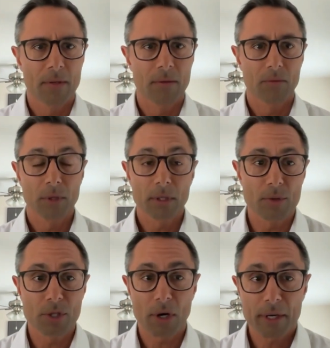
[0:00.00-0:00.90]

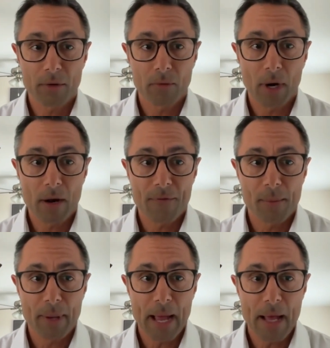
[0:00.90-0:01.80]
really starting right off
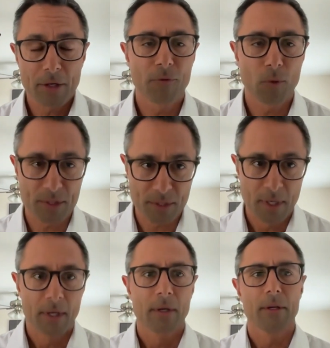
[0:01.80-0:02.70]
the bat, of course,
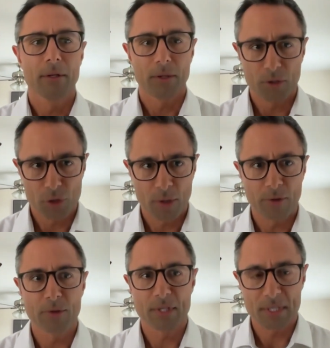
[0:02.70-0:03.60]

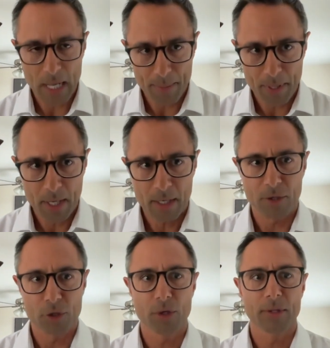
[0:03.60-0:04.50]
ensuring that there's a step
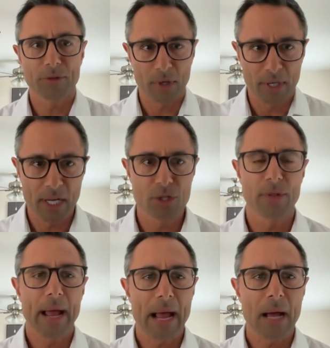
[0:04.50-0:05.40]
edit, ensuring that they're engaged
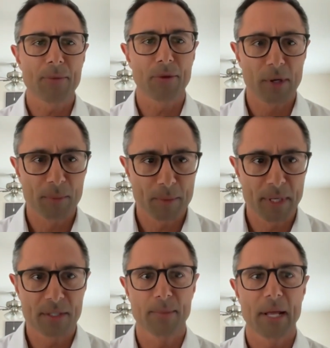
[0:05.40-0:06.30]
in the app, that they're
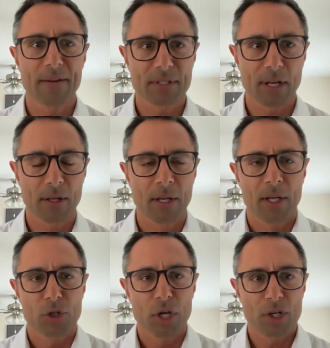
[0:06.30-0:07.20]
implementing some lifestyle
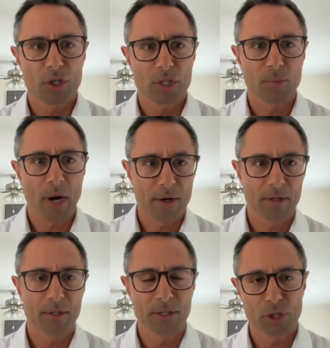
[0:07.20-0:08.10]
changes prior
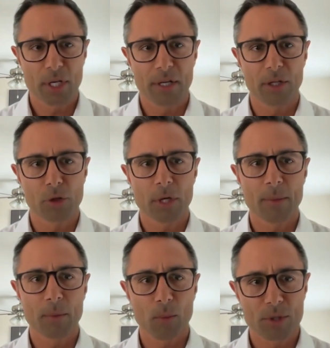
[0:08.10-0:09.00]
to initiating
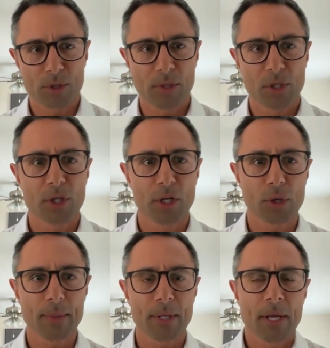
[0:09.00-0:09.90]
treatment. But once you initiate treatment,